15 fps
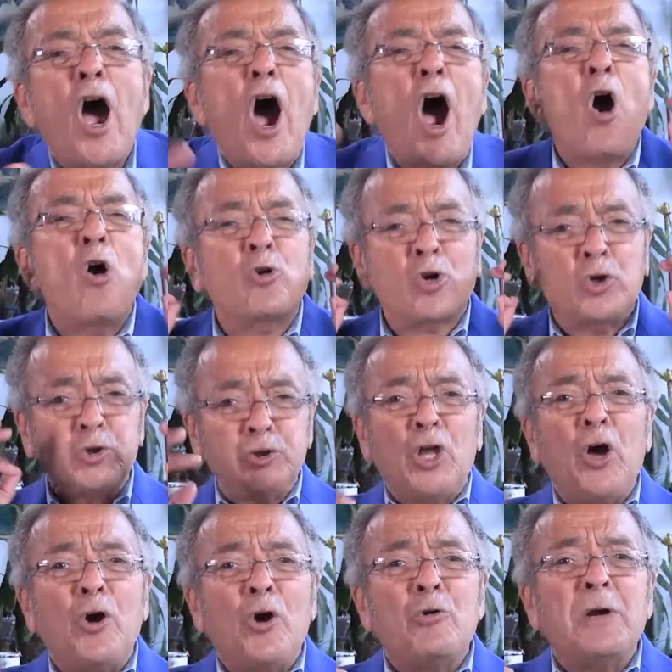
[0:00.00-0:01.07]
Oh,
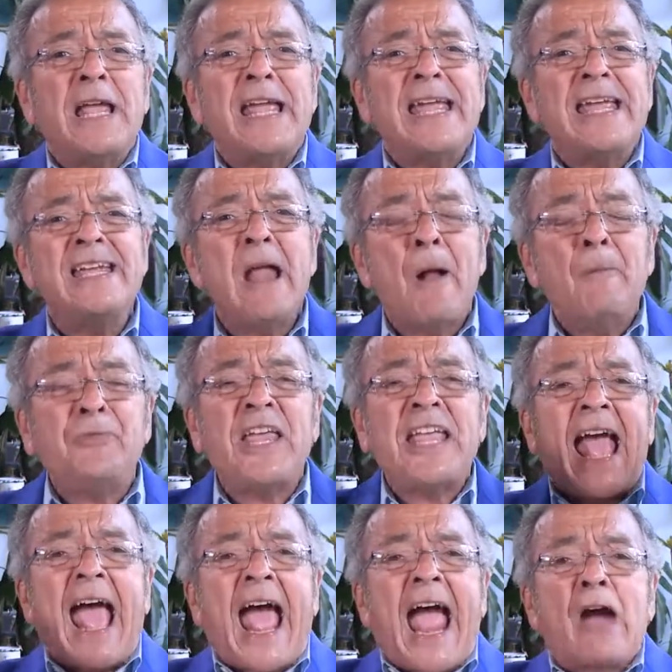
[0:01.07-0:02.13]
Clooney,
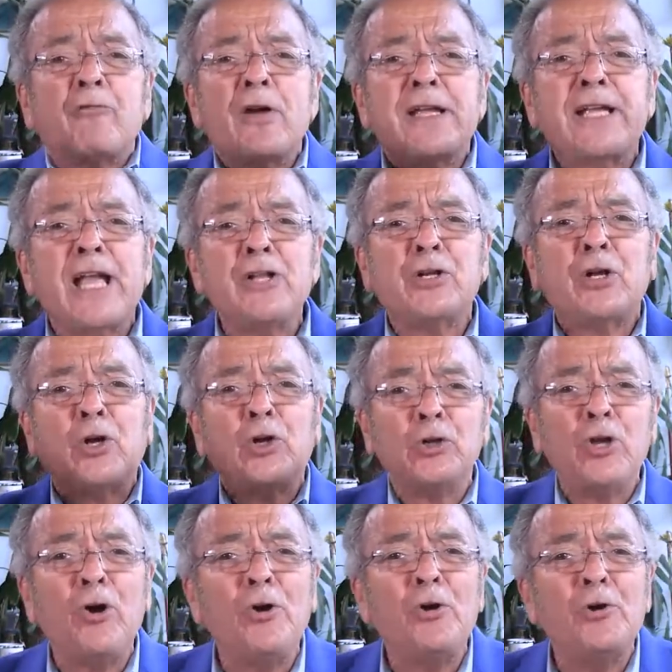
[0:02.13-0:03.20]
the arrogant
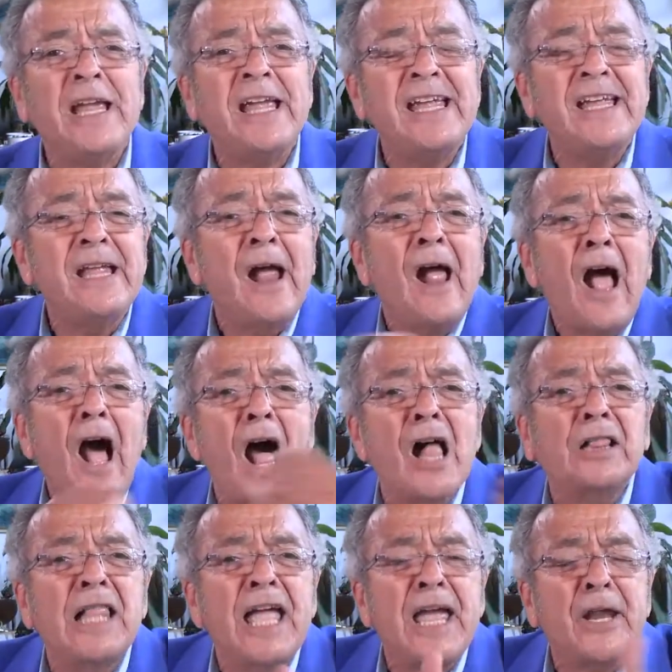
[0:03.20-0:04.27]
Clooney,
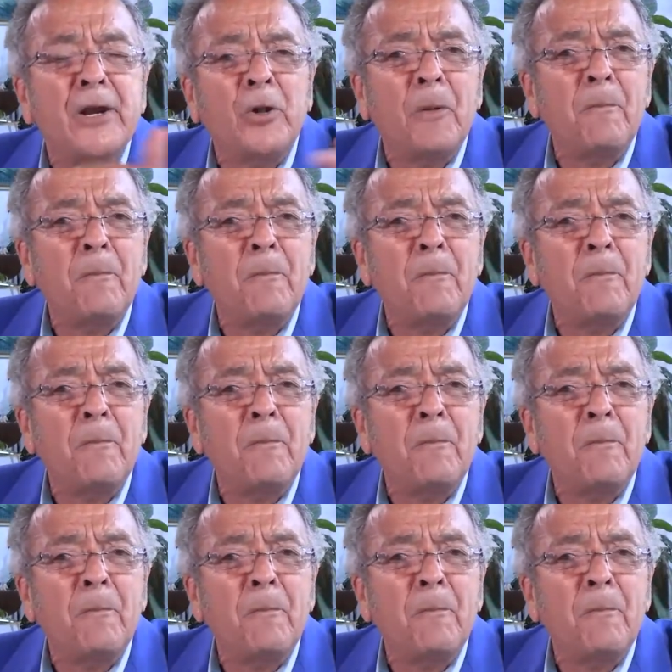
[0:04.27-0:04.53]
a little